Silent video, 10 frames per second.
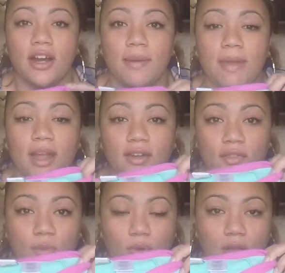her a pair of
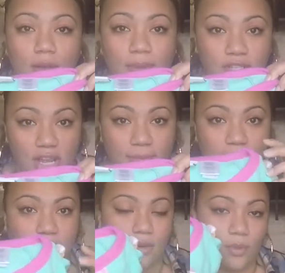the
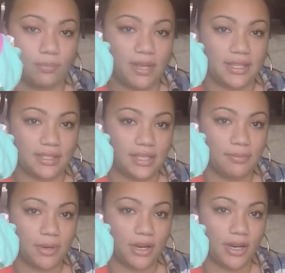pajamas, the one-piece
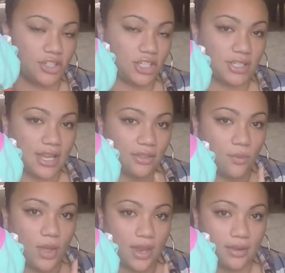sleeper, just like the
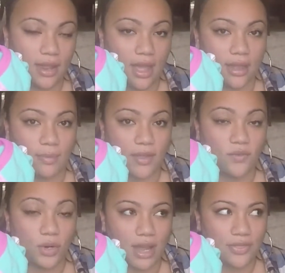one that
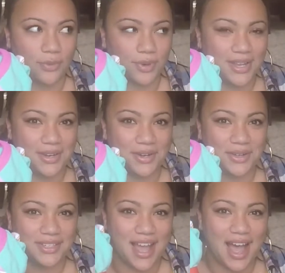my
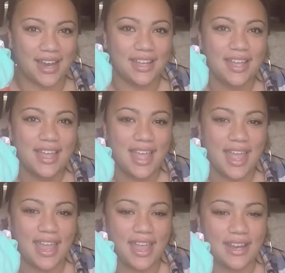3-year-old got.
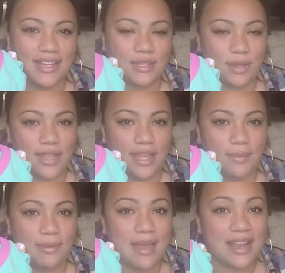And this way they
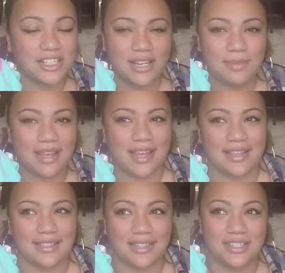could be matching because
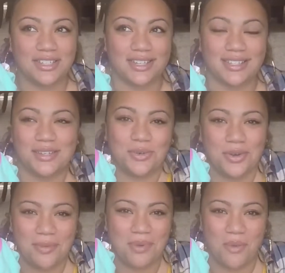it's just
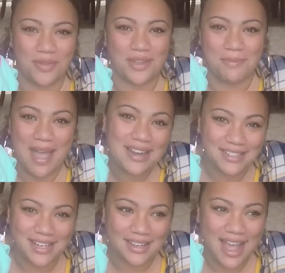adorable when they're
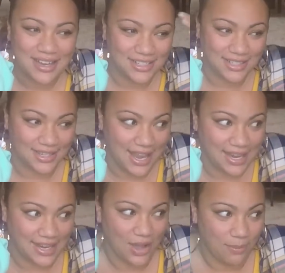matching. I just
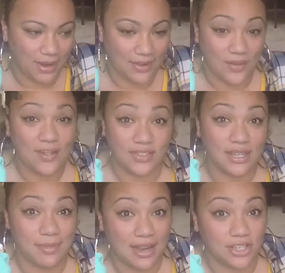can't help it. If I
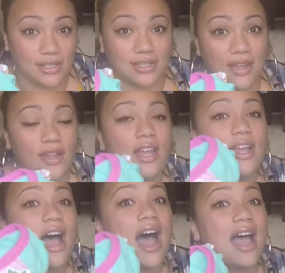see matching stuff,
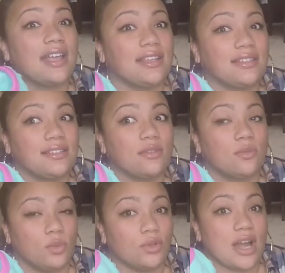I
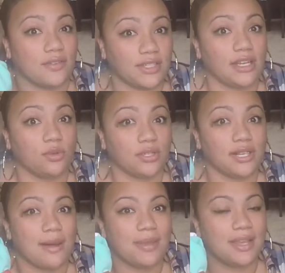will gravitate towards
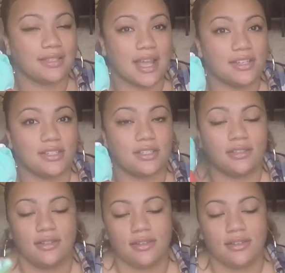that because I just,